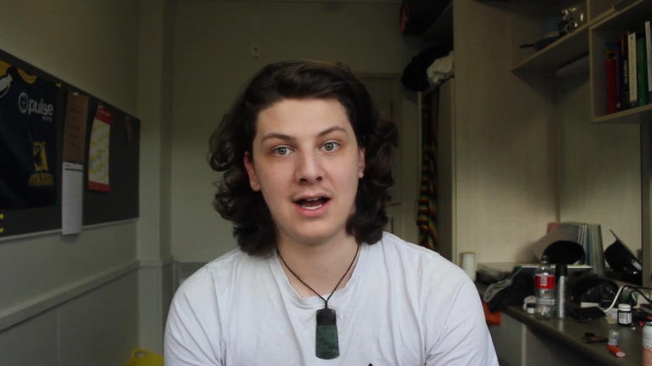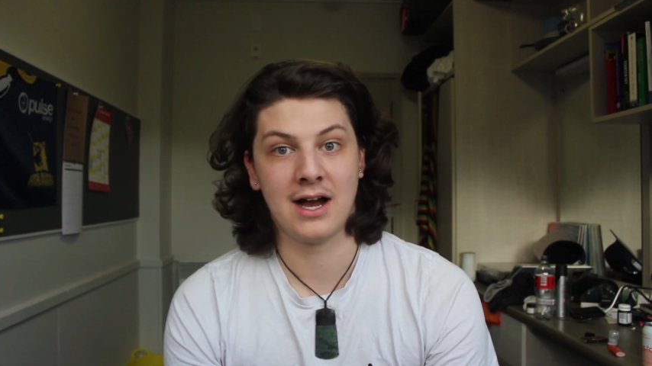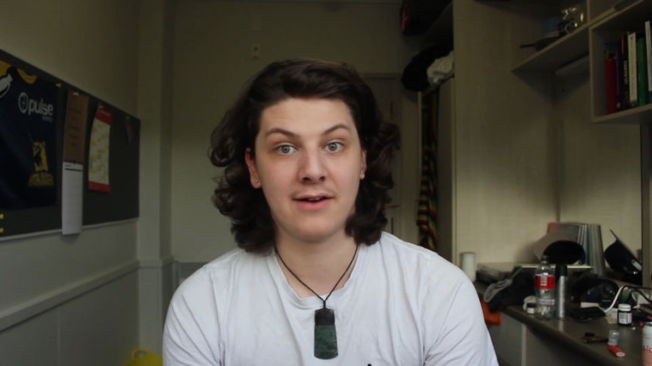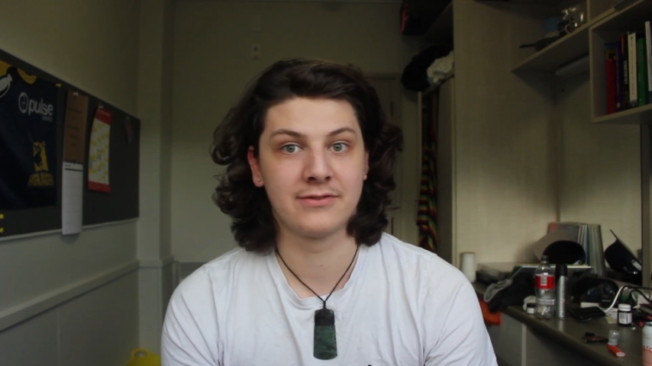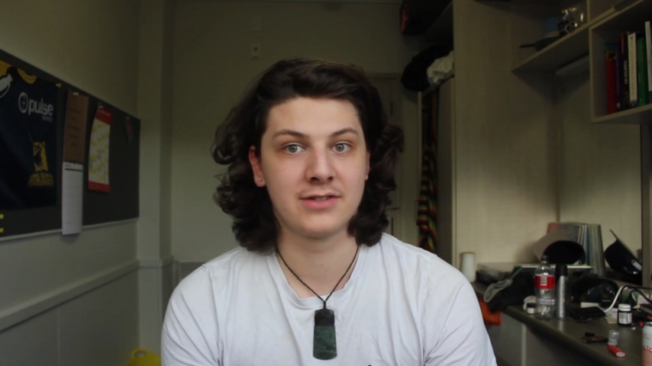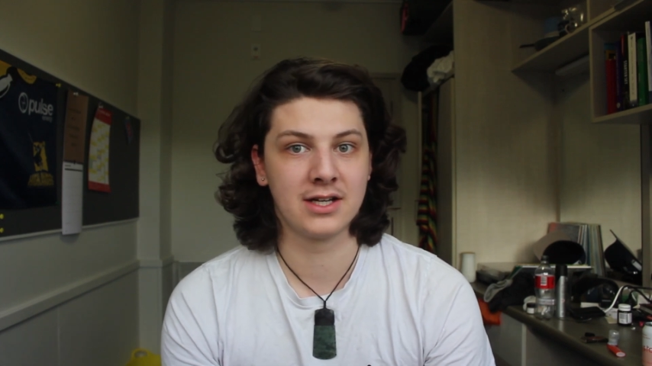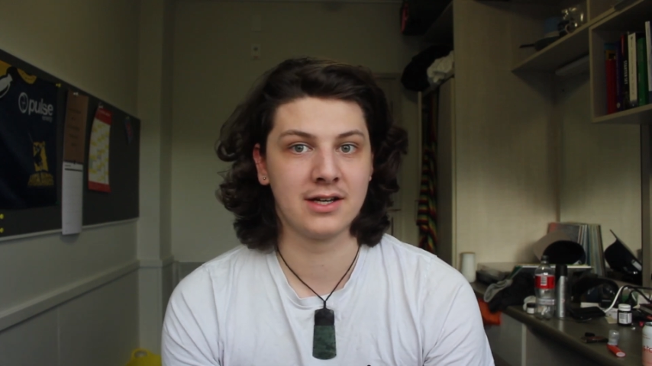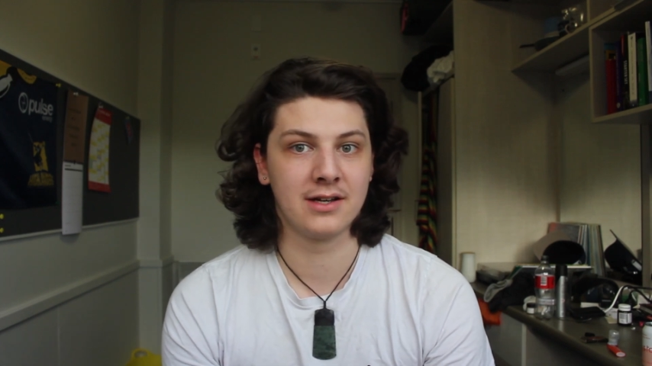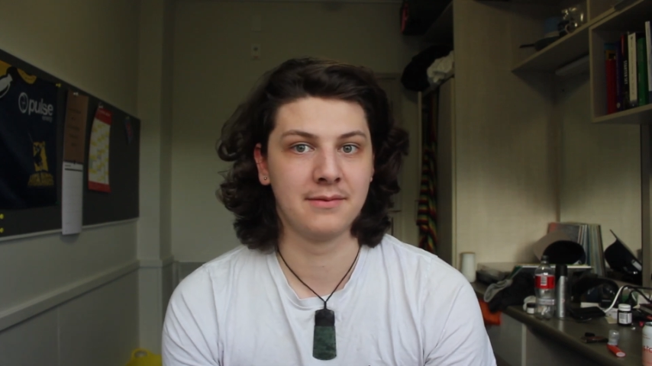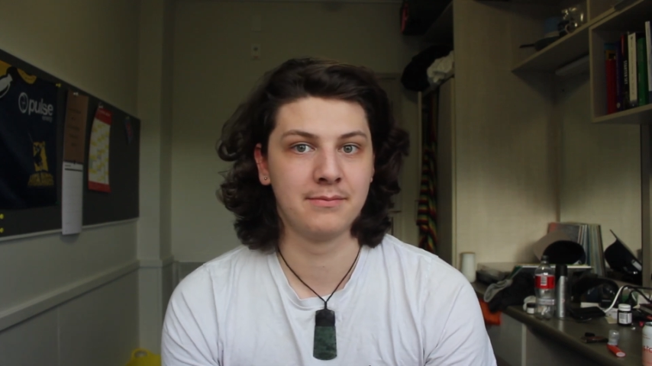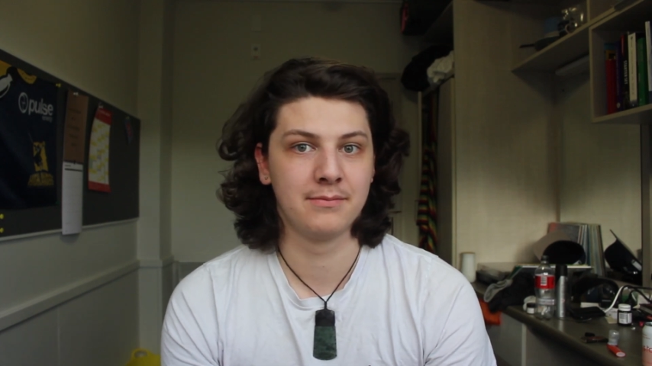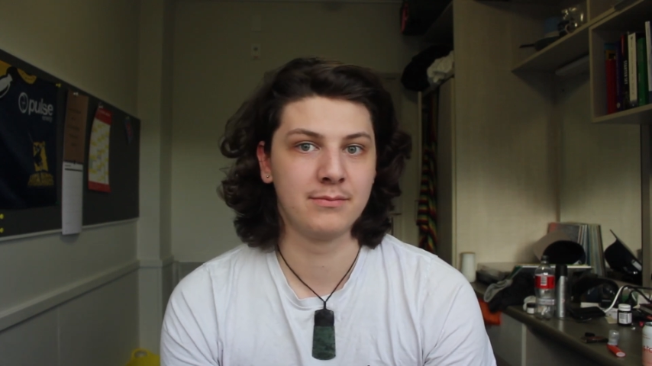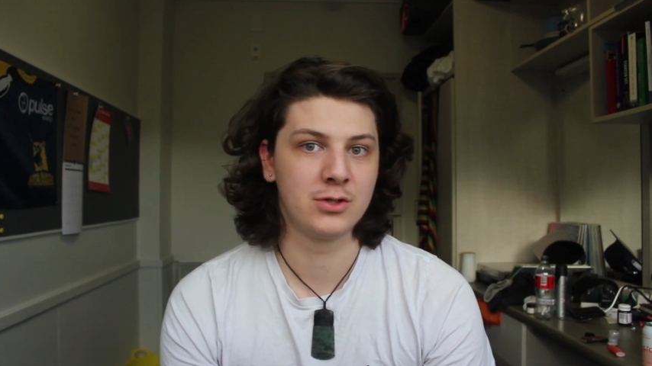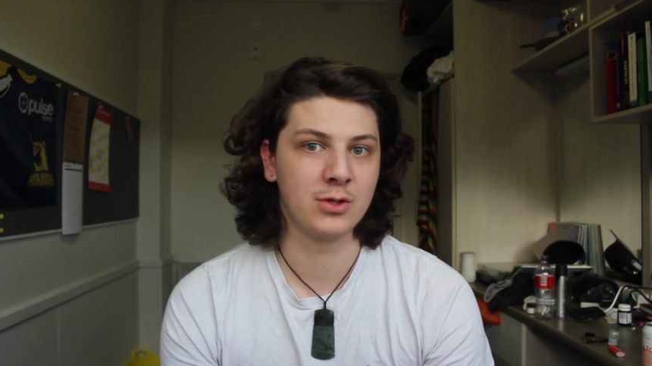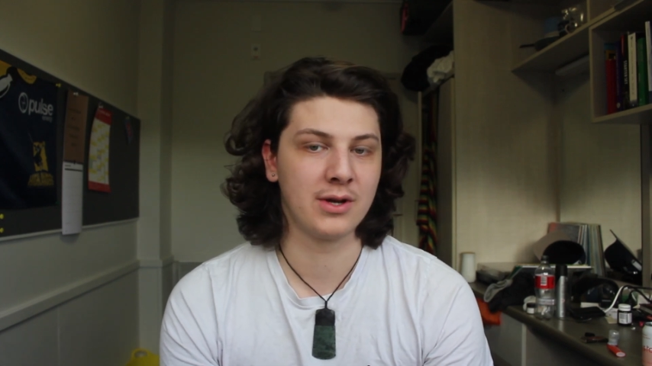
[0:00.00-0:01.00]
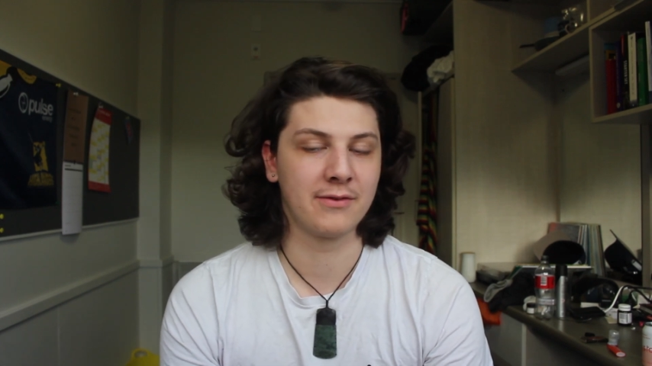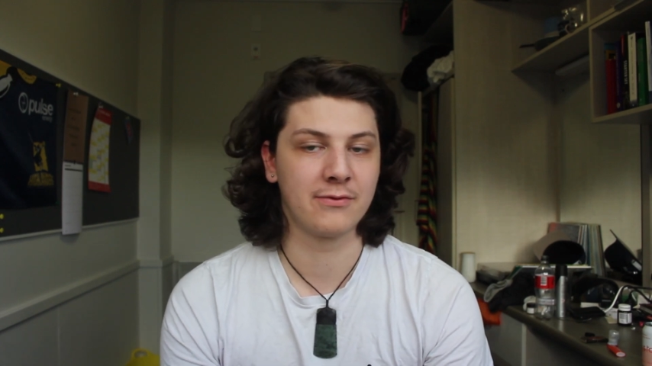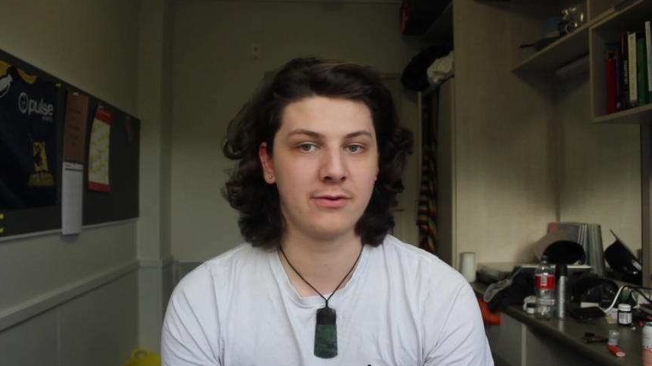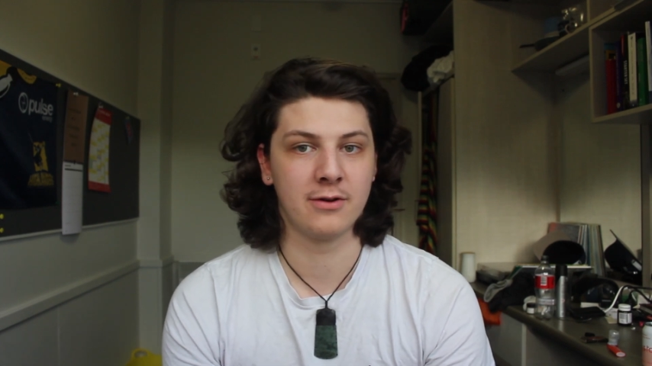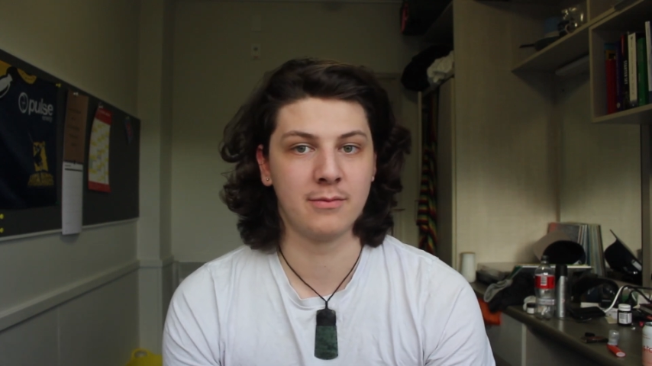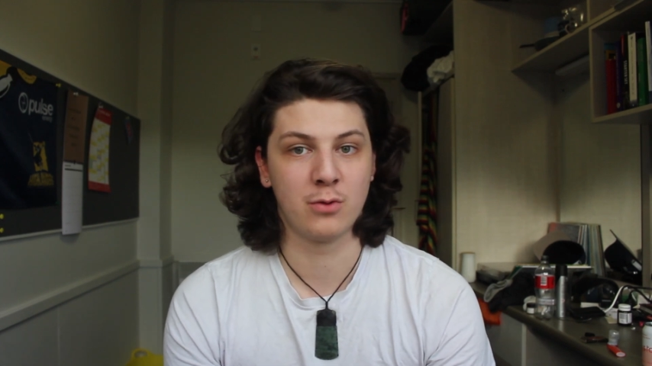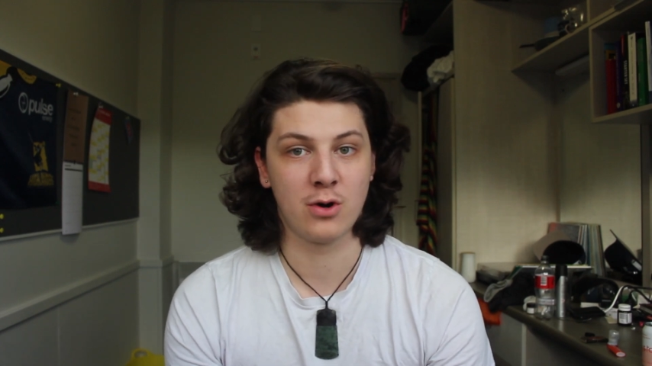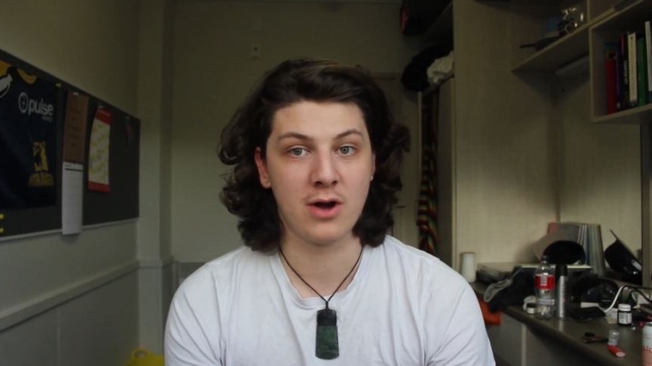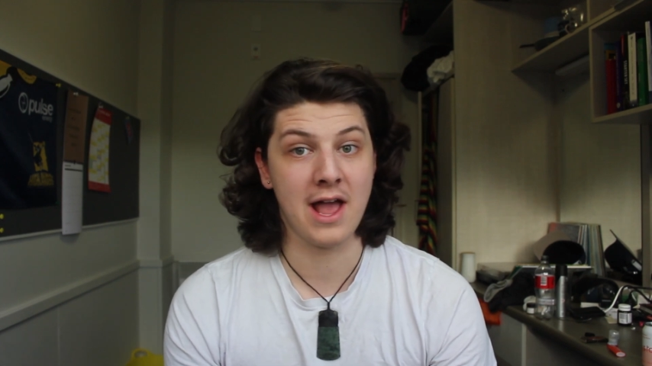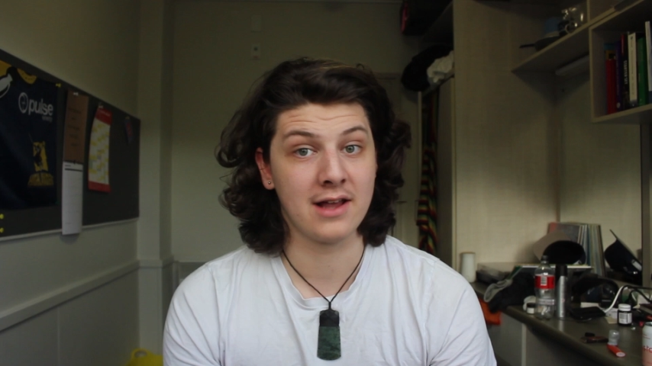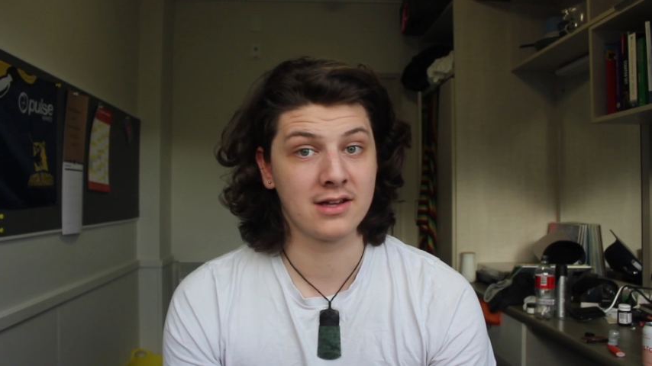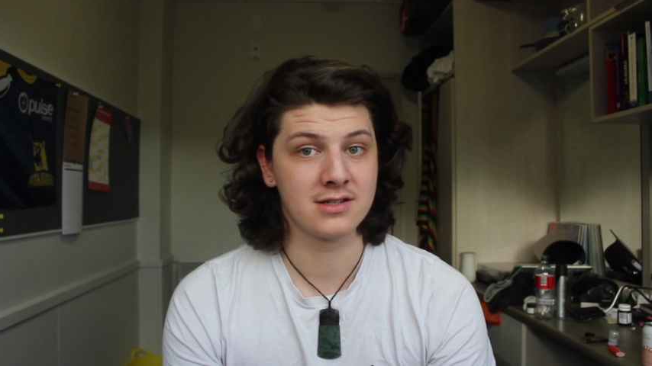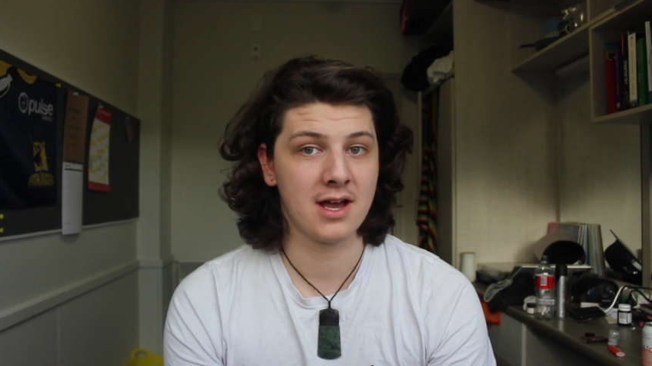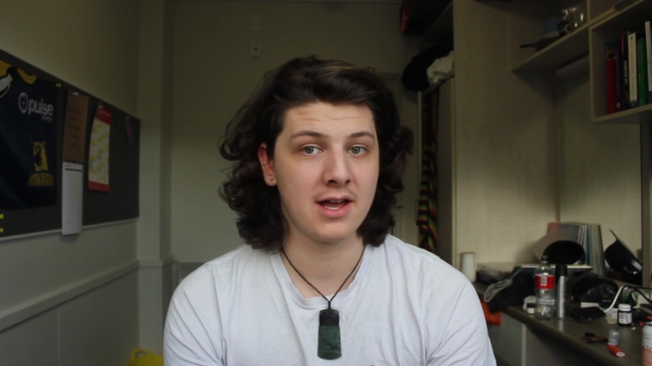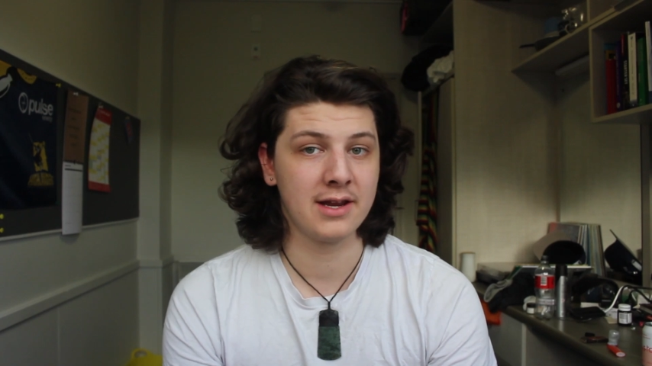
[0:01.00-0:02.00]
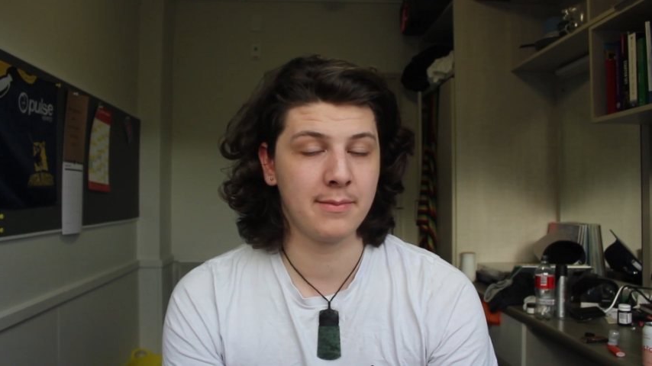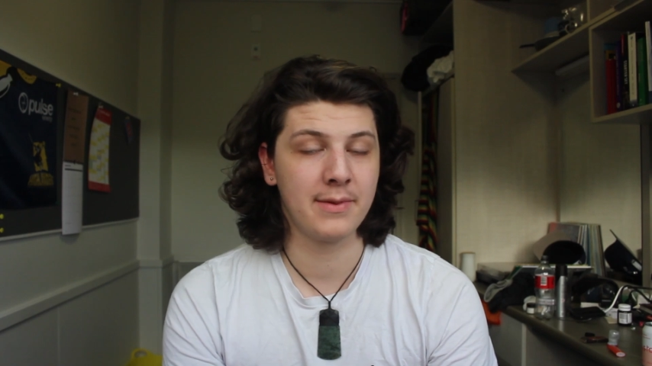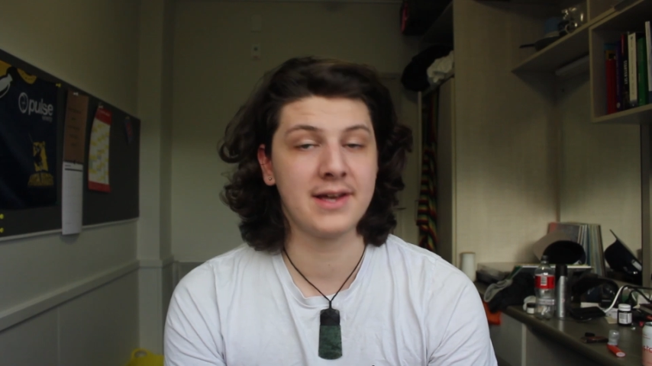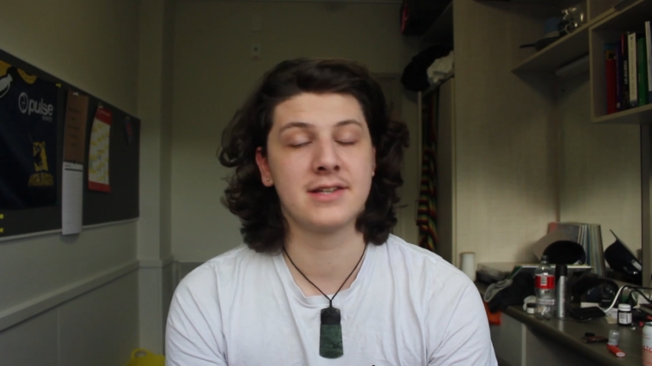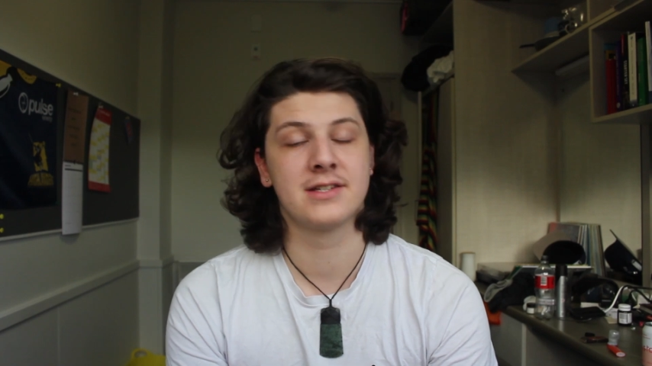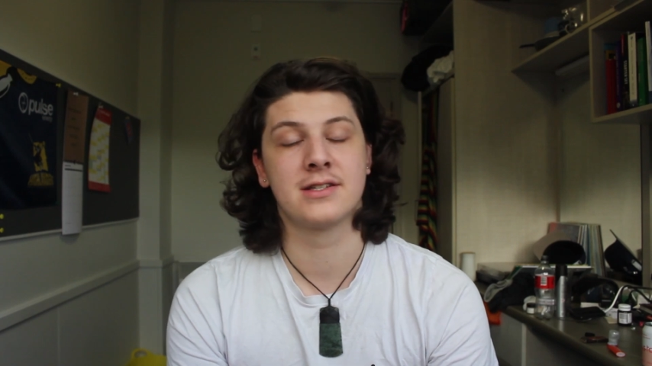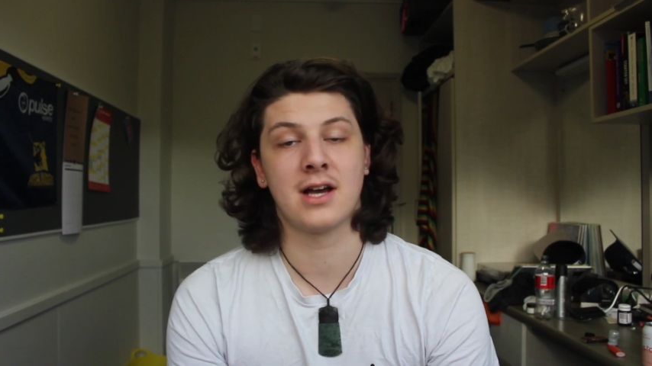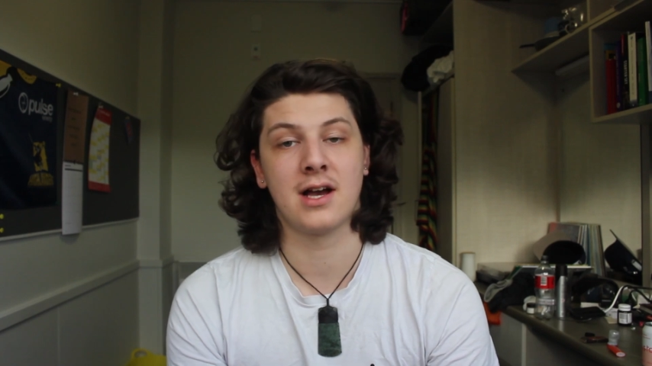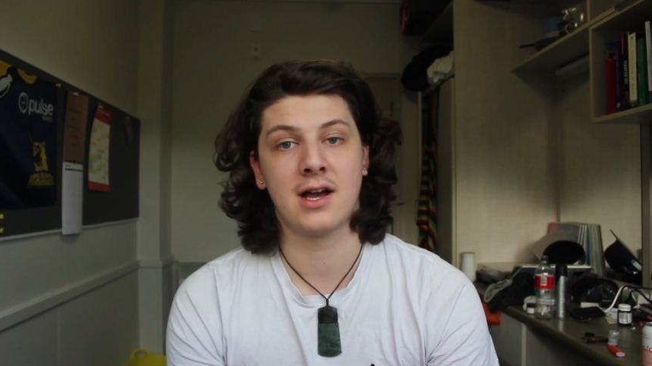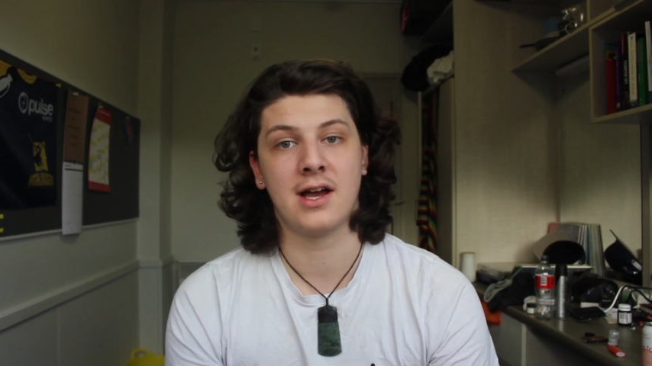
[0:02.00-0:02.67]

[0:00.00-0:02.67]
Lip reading: After doing for more anxiety based,